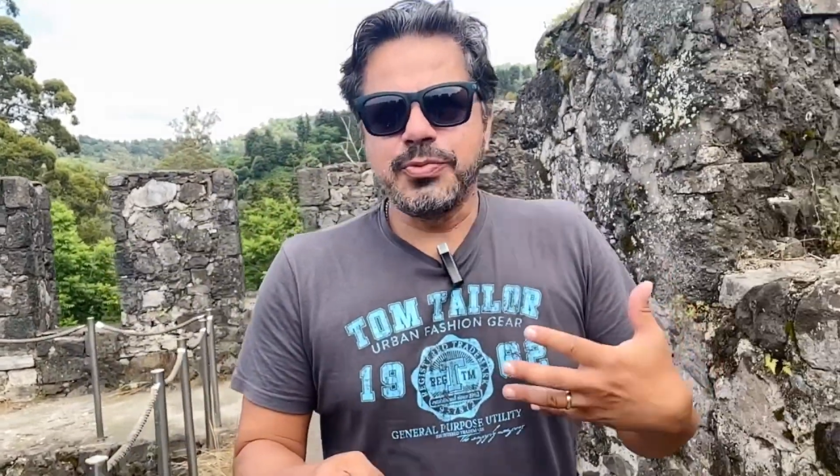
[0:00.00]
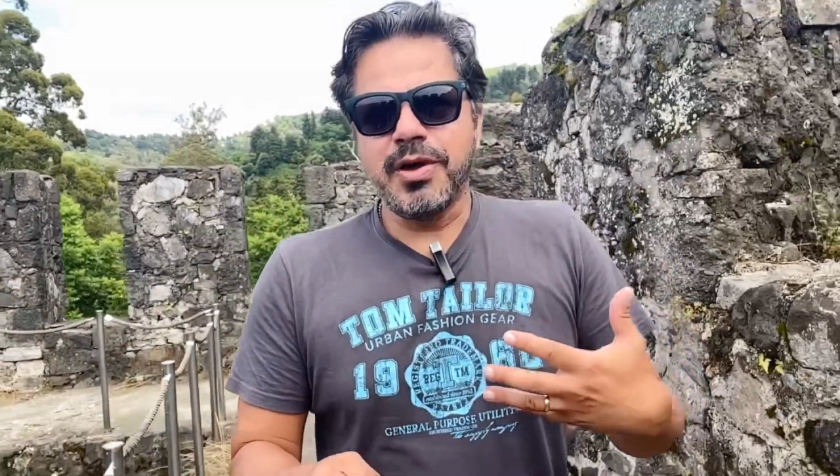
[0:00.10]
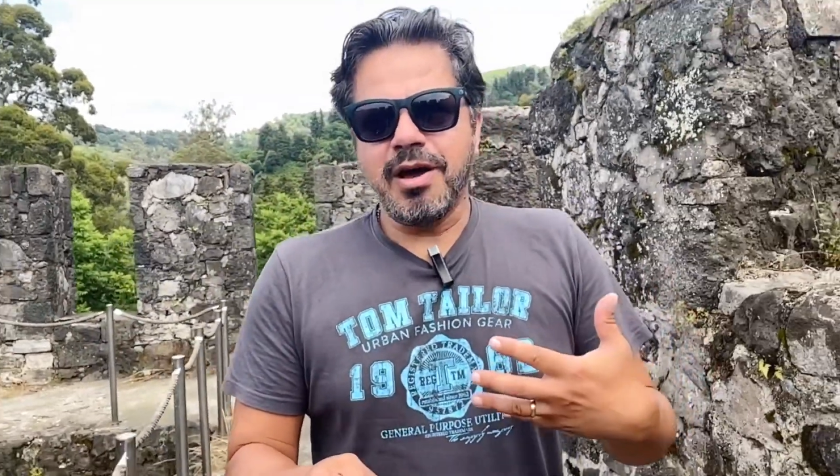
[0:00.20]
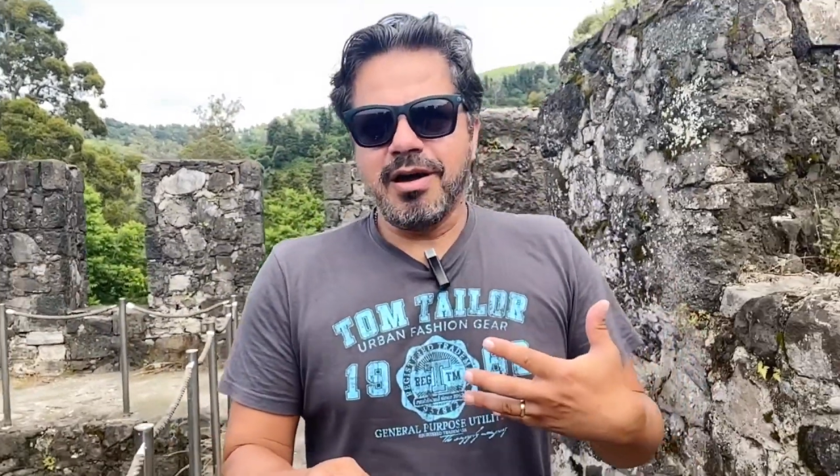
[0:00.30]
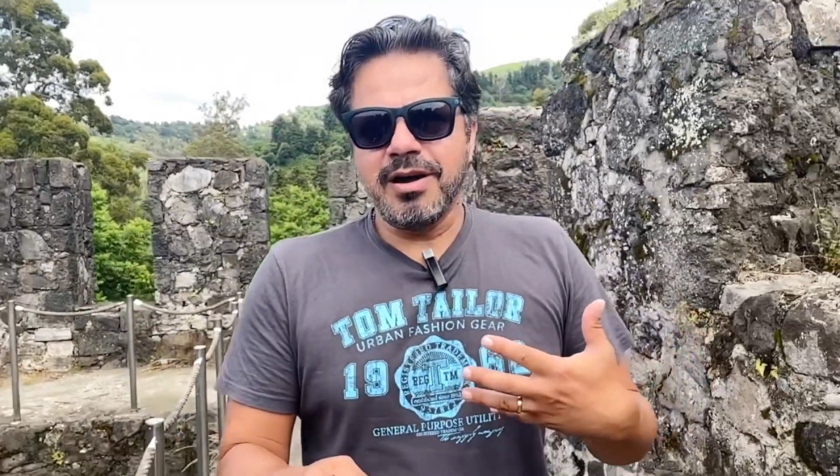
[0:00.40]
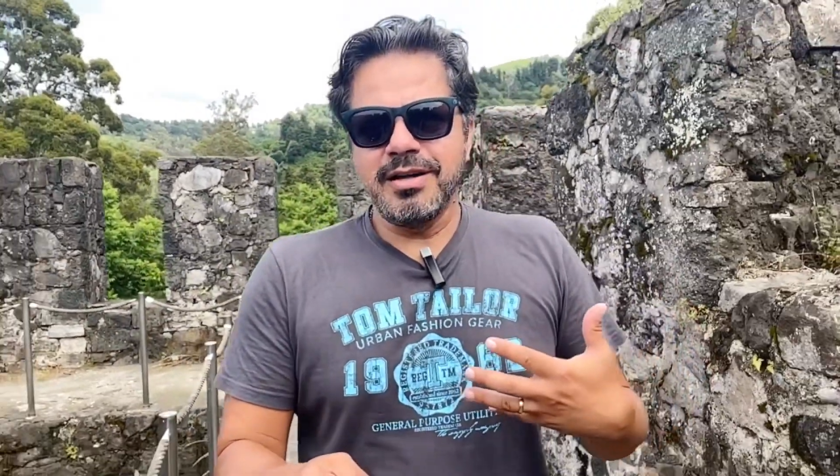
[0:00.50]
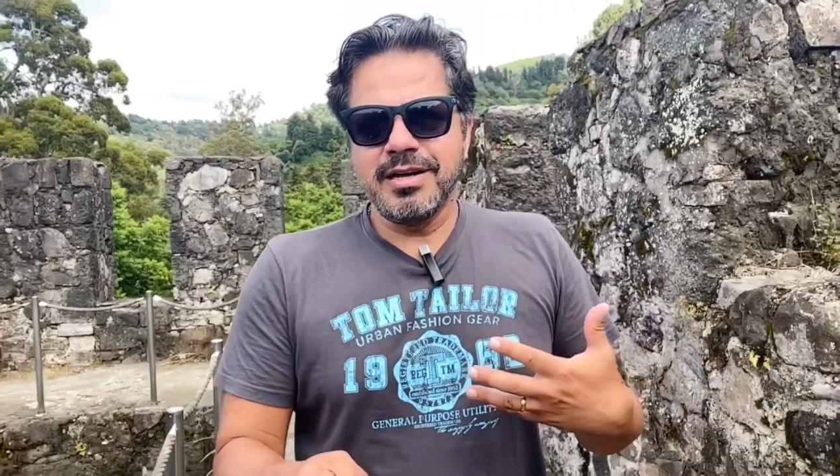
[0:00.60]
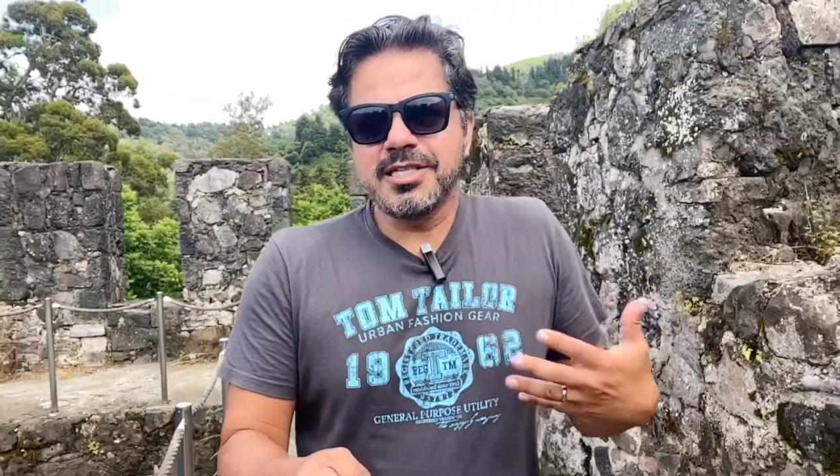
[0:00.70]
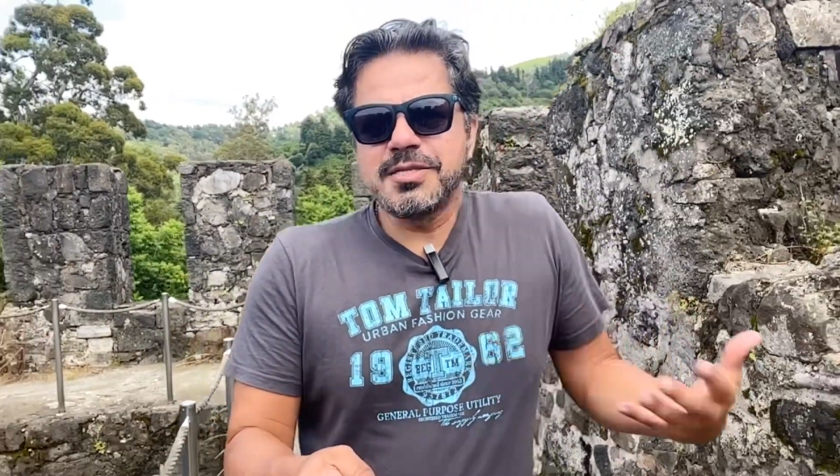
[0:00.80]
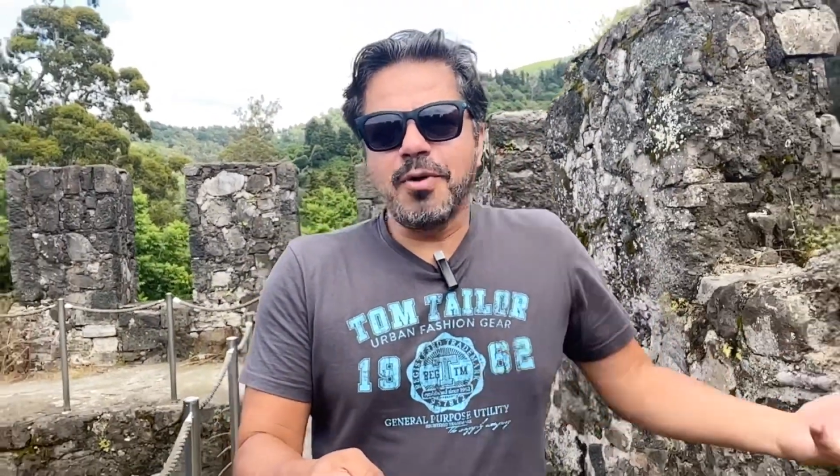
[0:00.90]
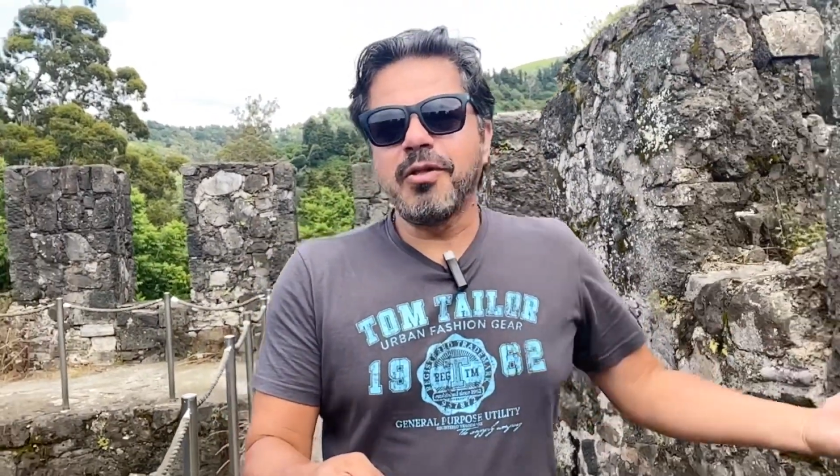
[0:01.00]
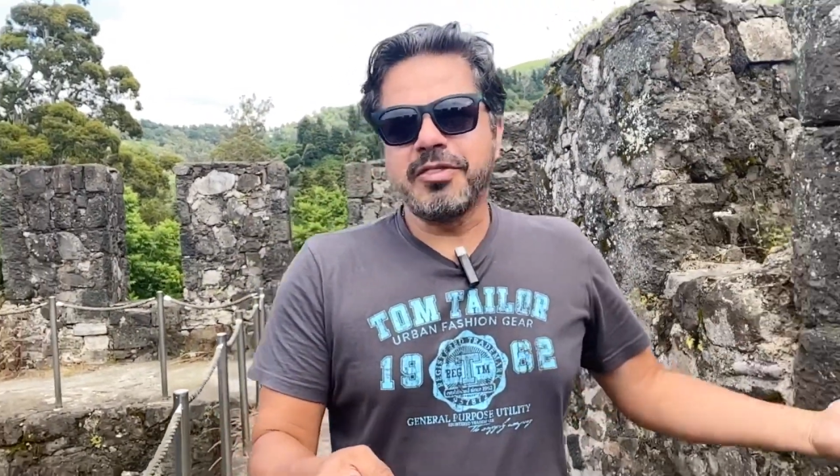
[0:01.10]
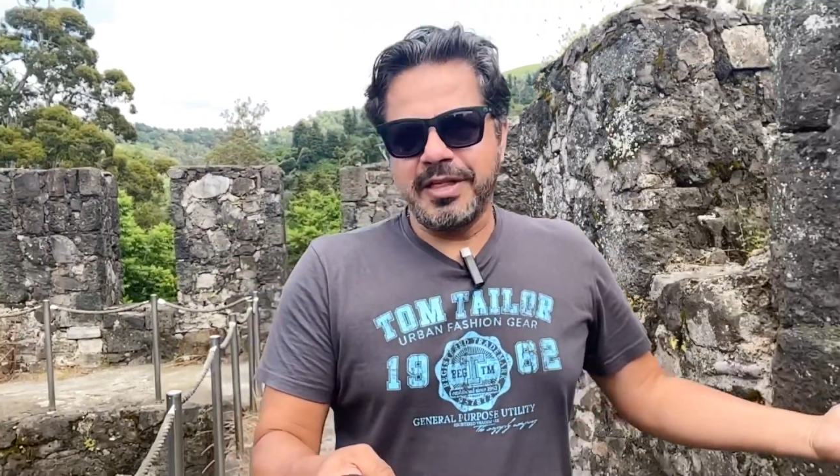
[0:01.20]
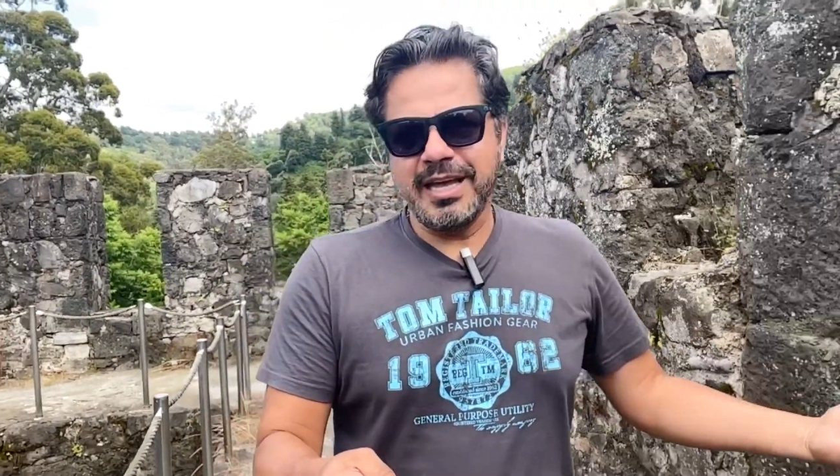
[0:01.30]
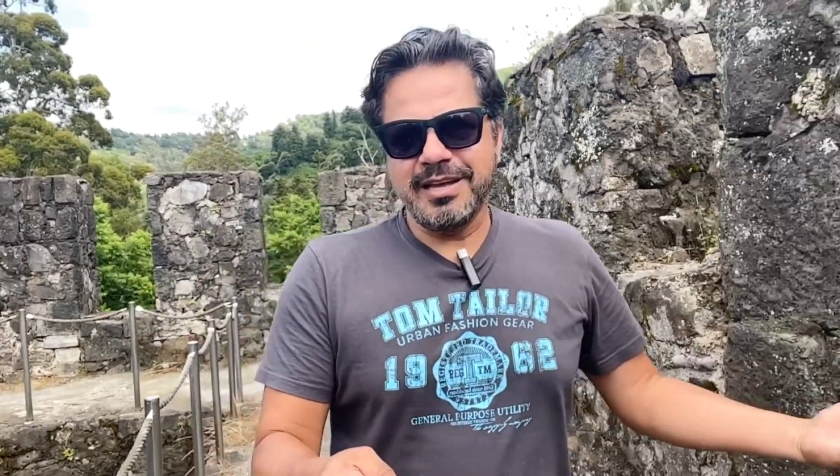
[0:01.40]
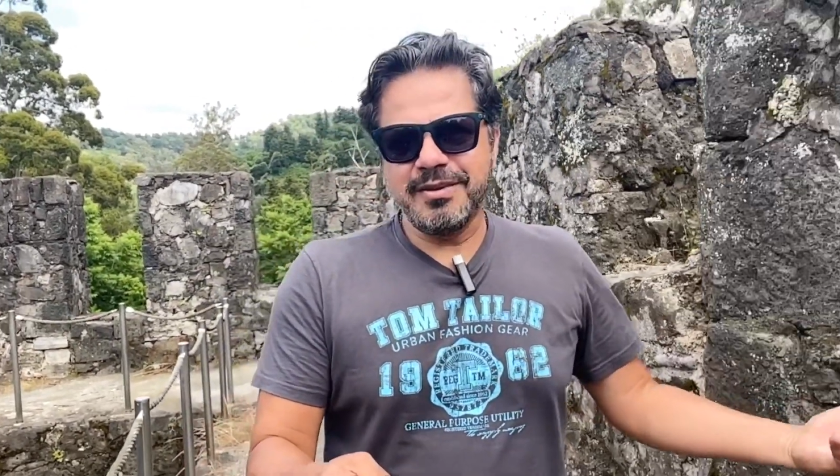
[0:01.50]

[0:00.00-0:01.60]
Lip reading: we are a small thing,